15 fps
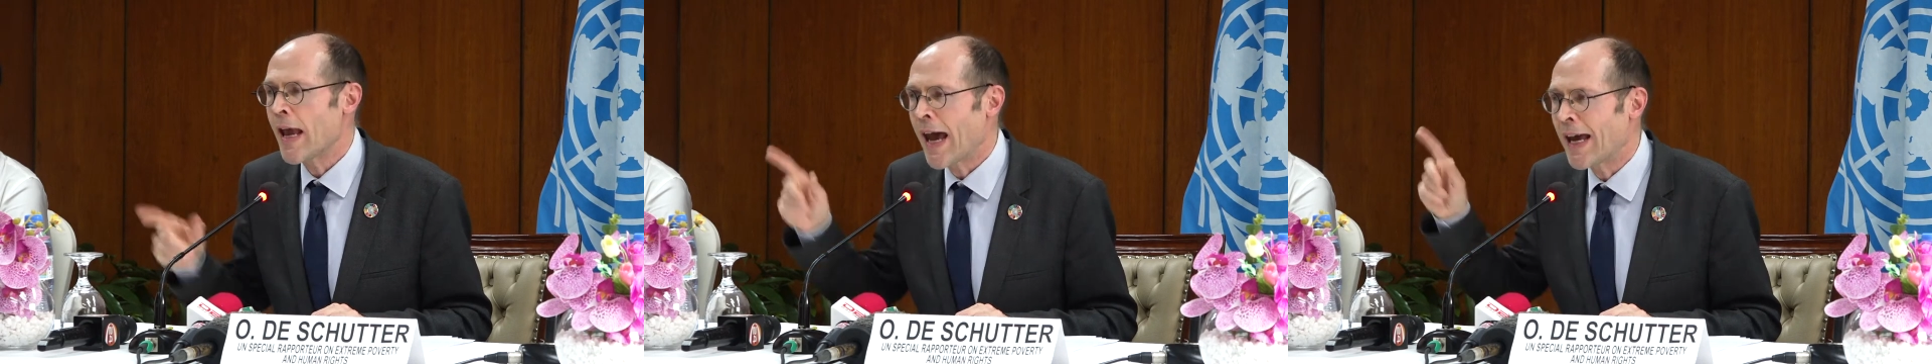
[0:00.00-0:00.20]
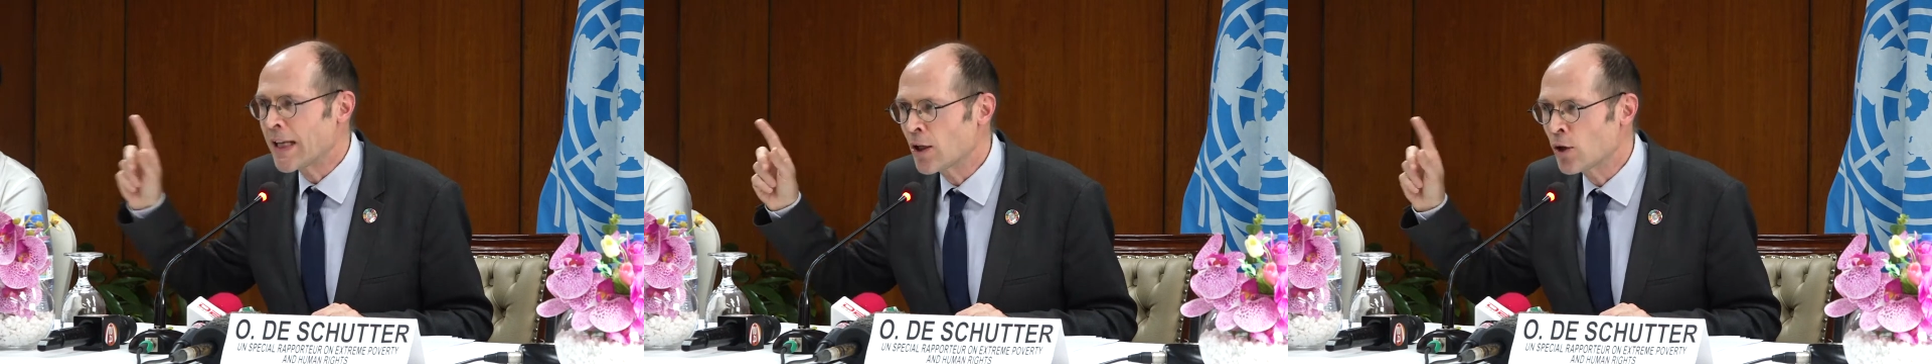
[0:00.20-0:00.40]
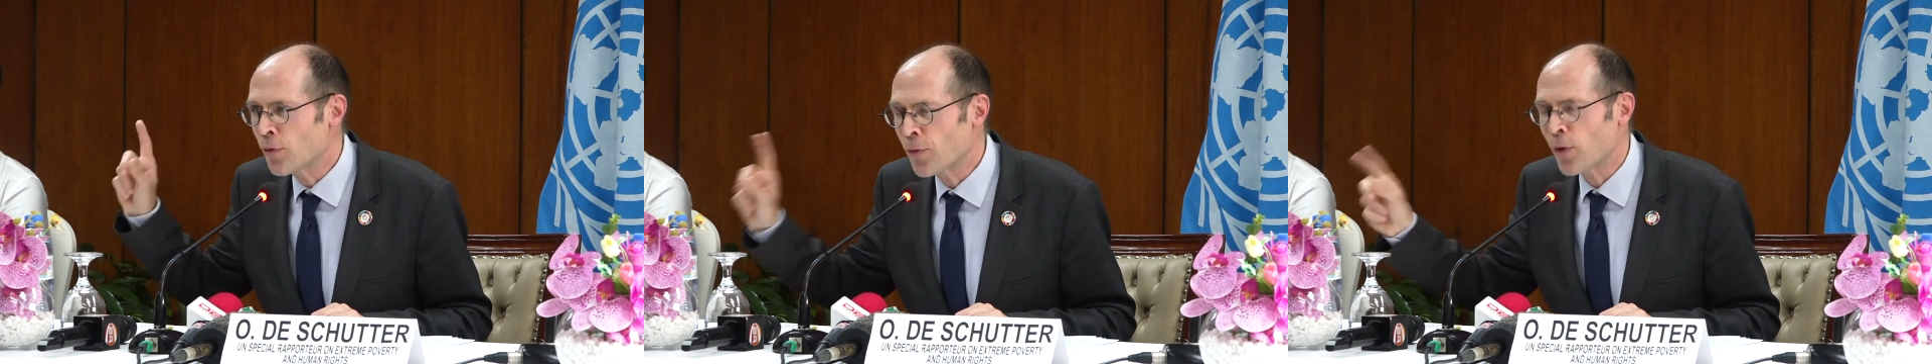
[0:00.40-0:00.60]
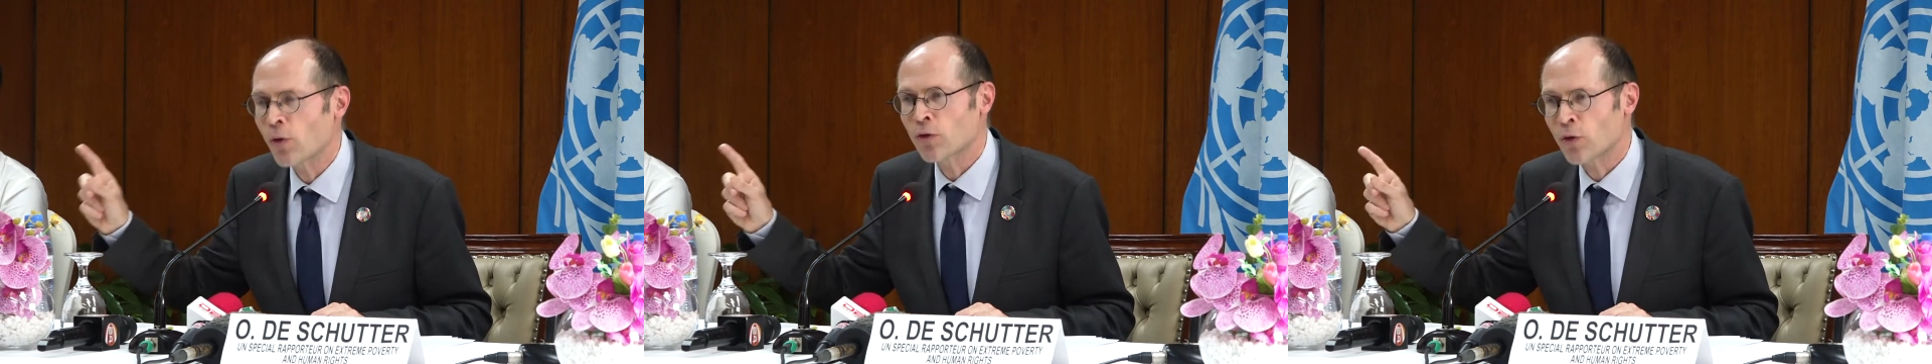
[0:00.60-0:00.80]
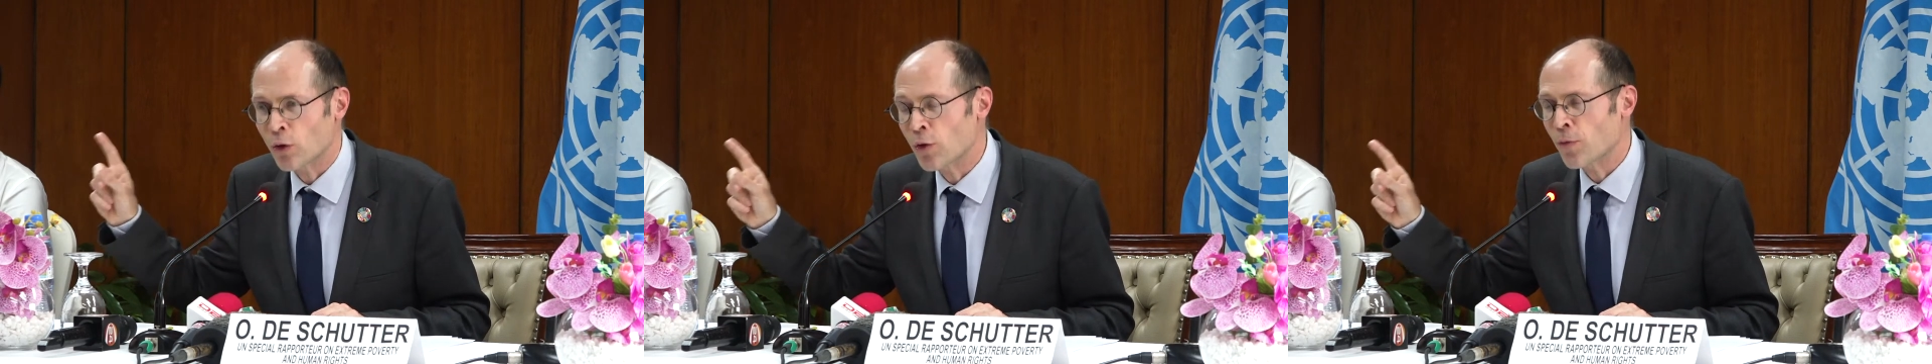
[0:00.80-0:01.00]
And on the
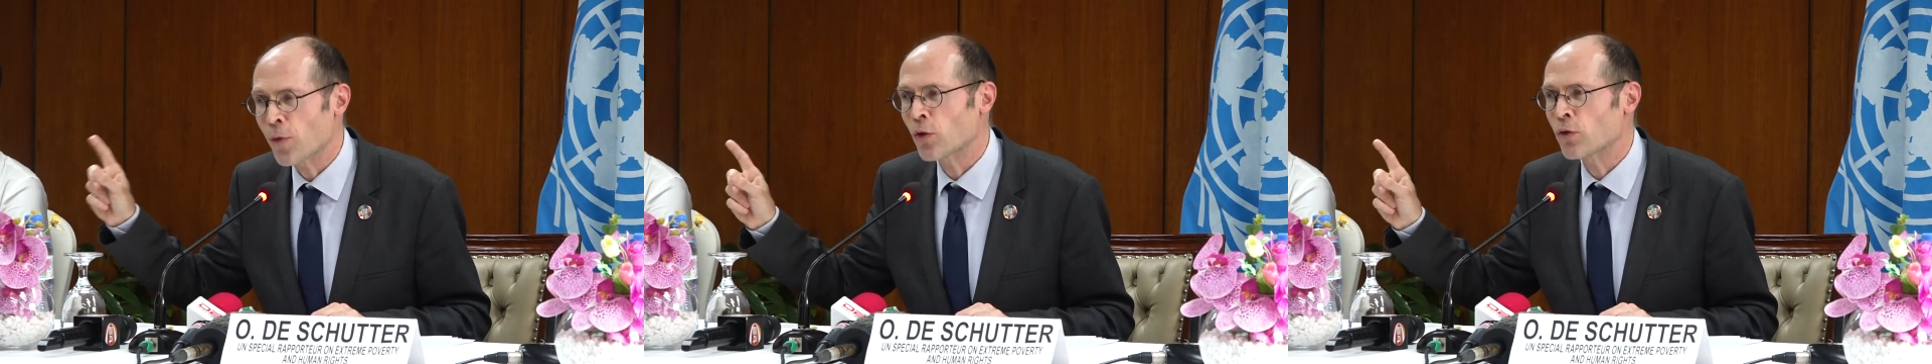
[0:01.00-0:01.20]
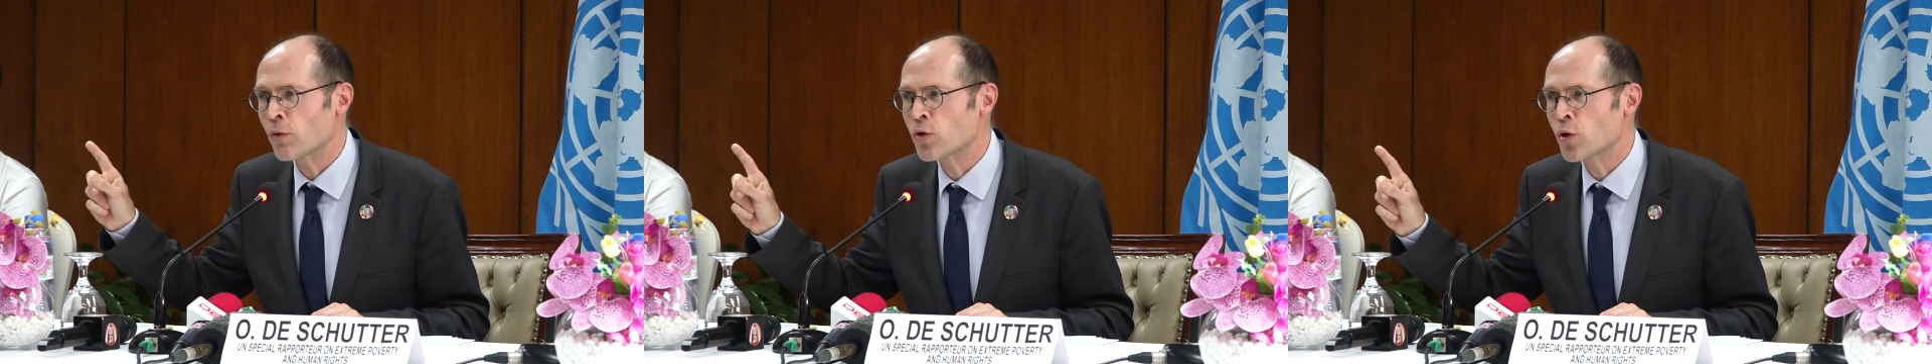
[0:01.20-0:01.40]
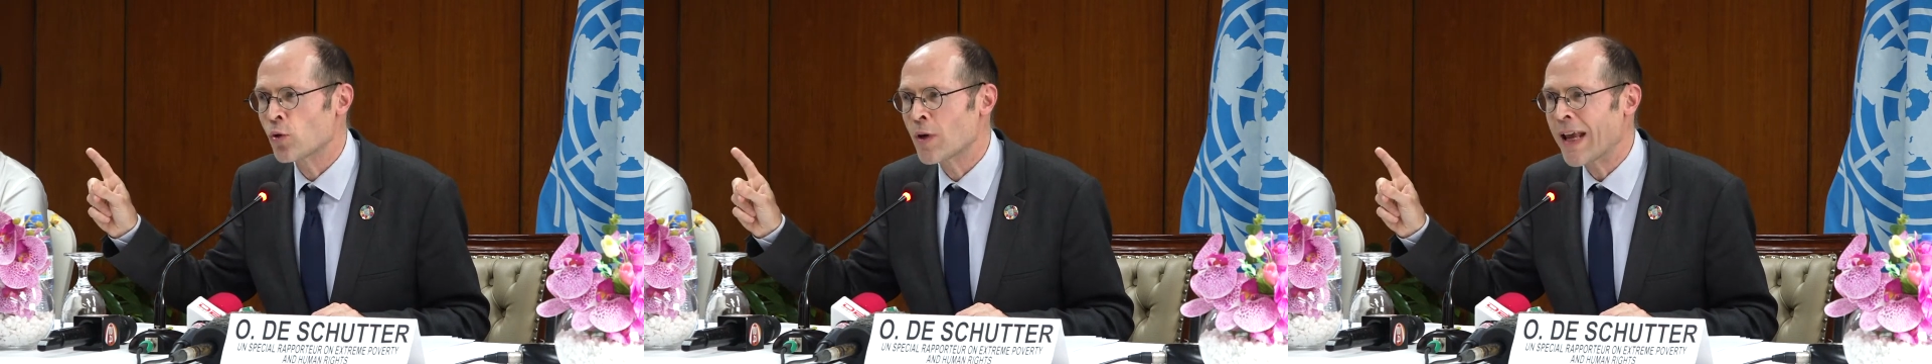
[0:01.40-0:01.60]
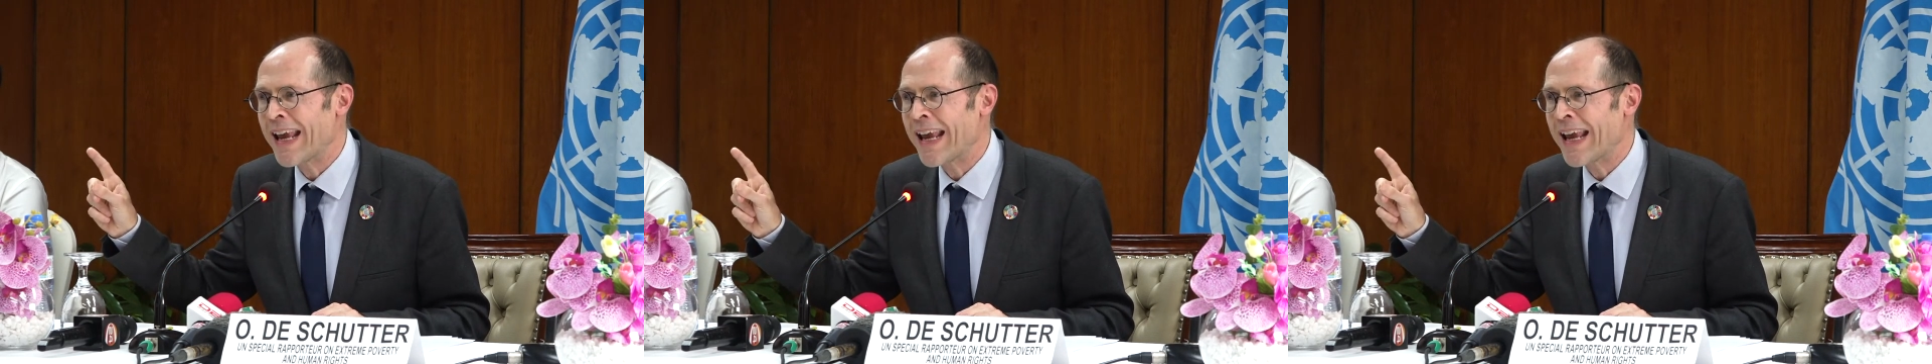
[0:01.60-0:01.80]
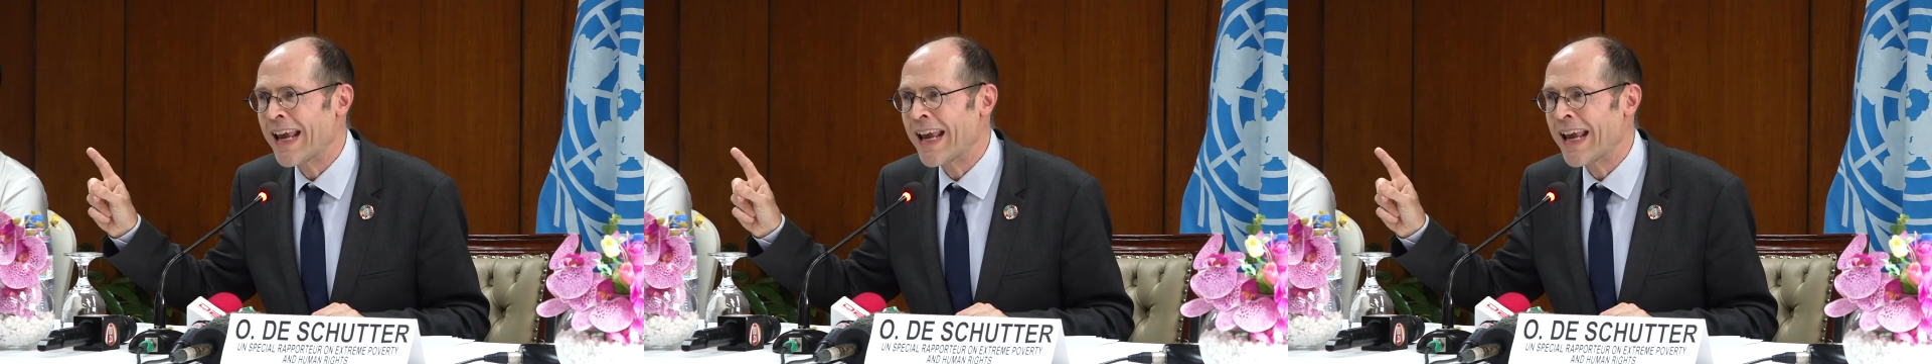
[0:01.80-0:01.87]
1st of June, it